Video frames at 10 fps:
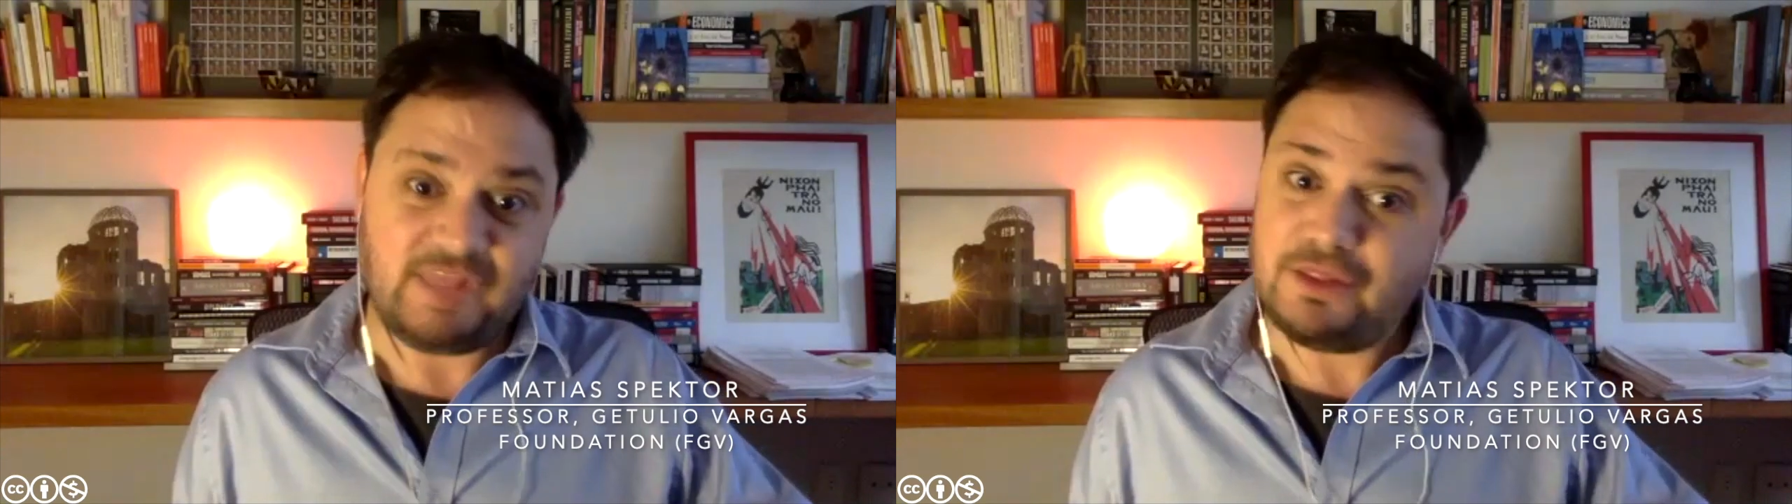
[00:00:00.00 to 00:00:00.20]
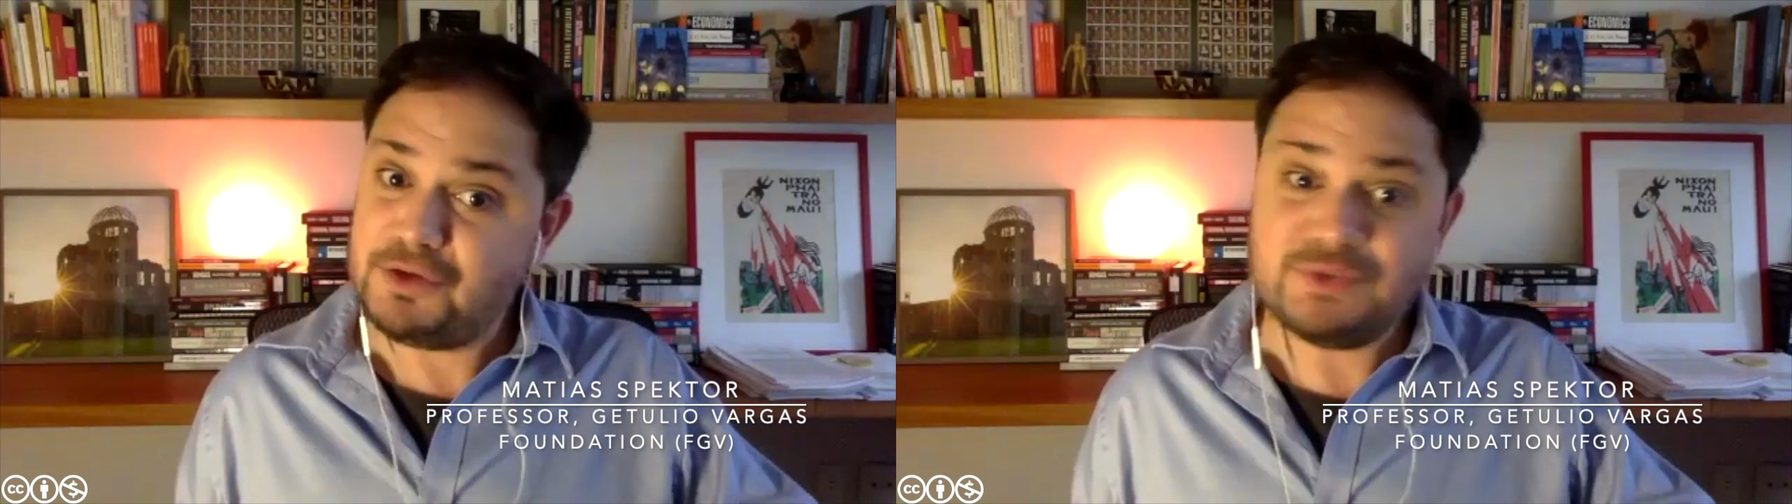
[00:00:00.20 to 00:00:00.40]

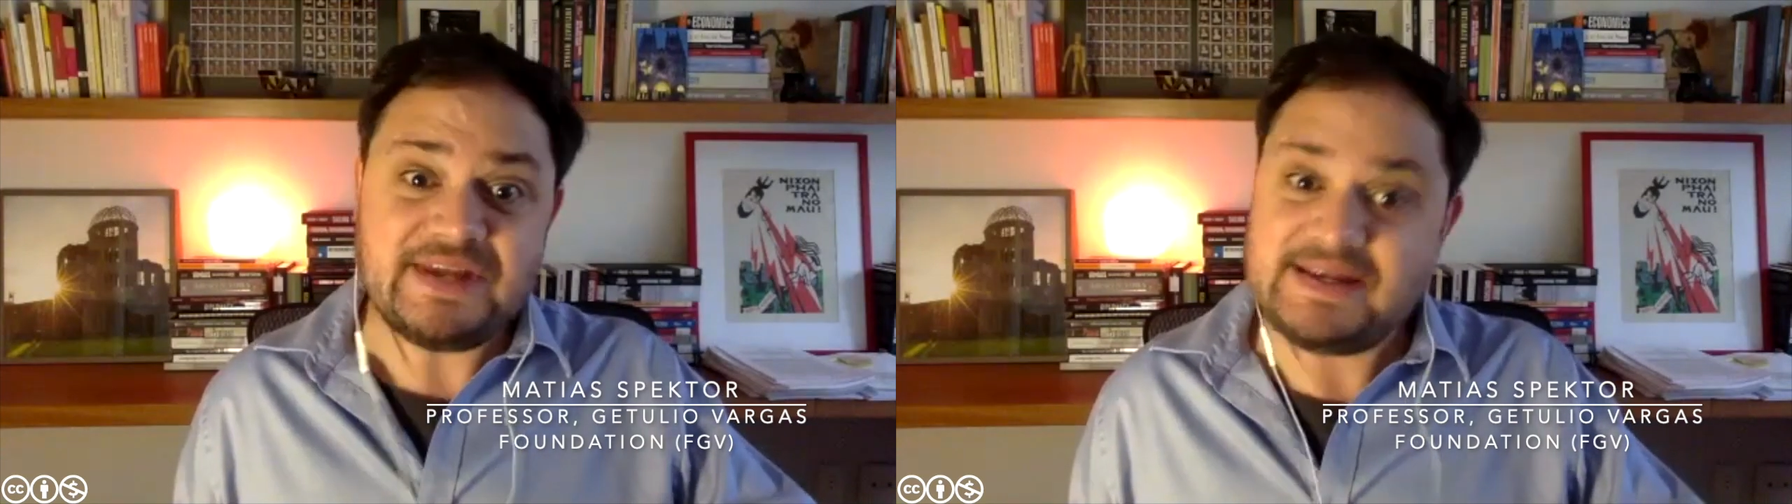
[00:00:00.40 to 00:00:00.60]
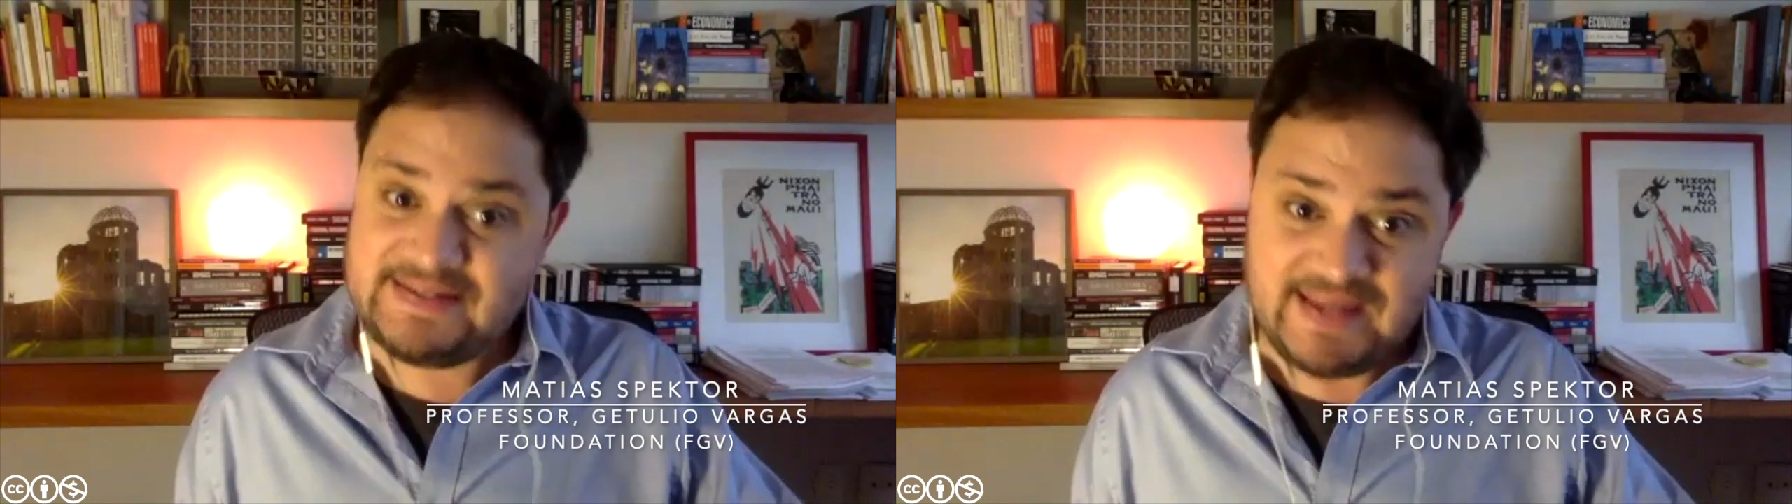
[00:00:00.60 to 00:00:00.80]
through
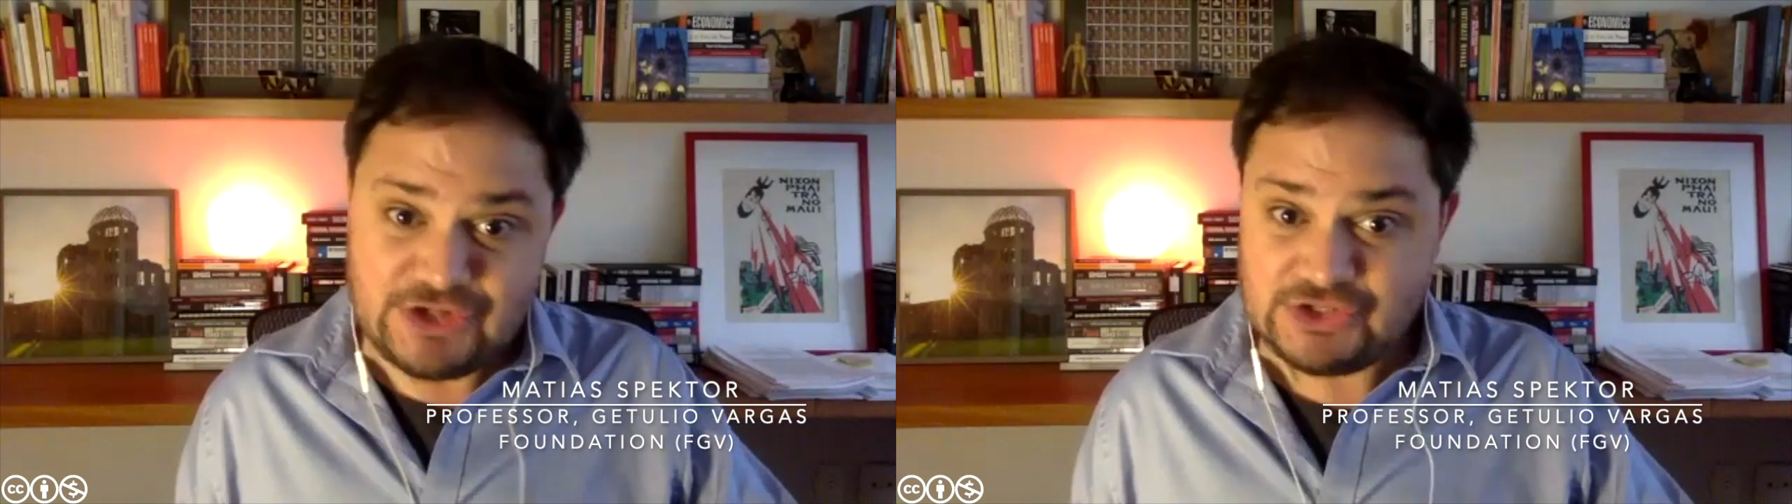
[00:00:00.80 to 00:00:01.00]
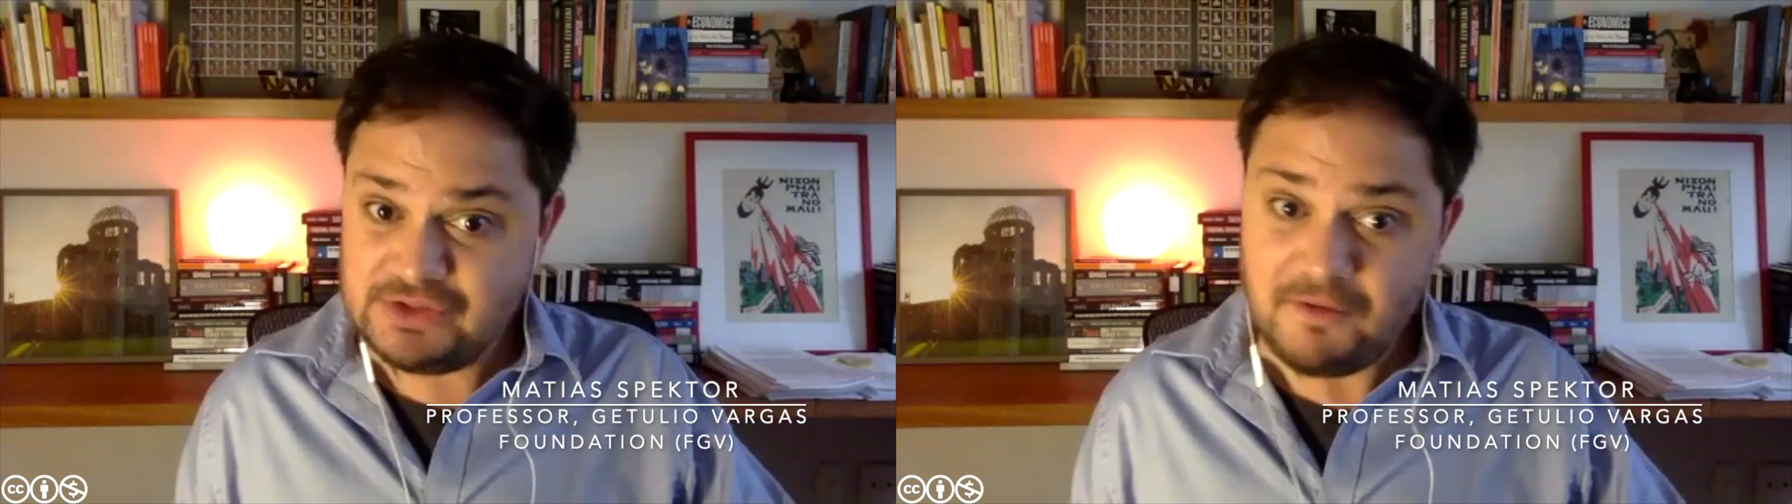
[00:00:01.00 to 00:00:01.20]

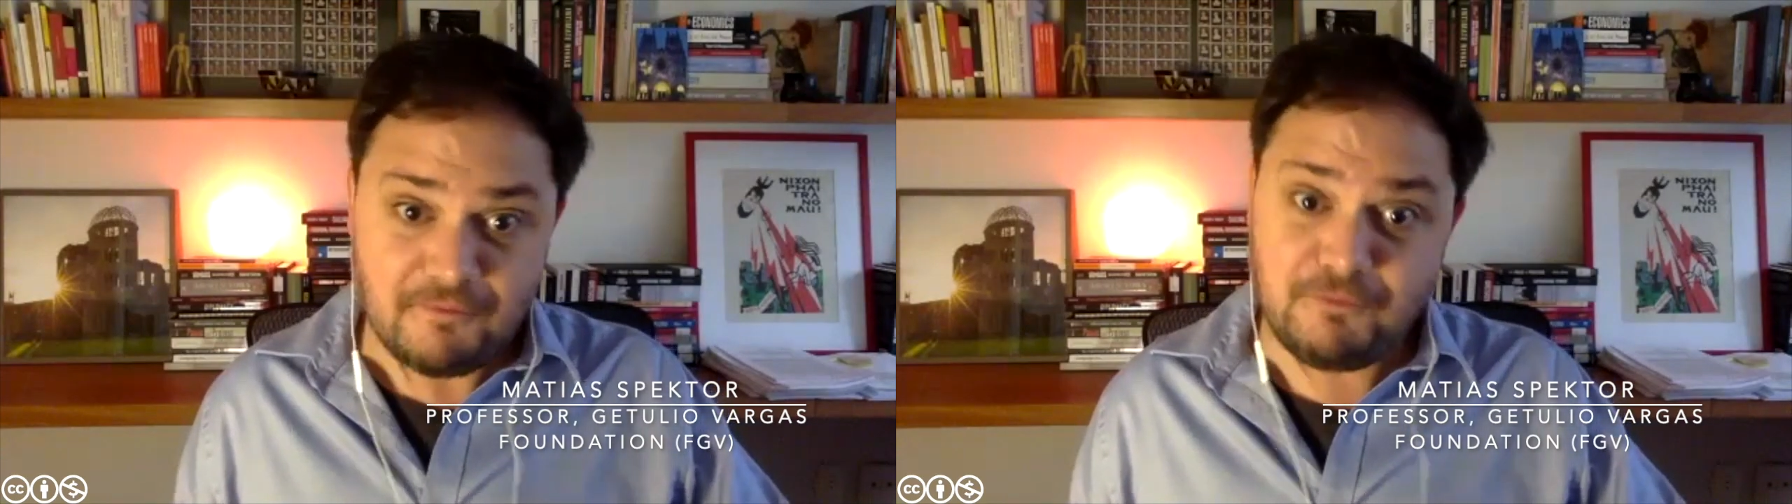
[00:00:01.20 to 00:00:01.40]
taxation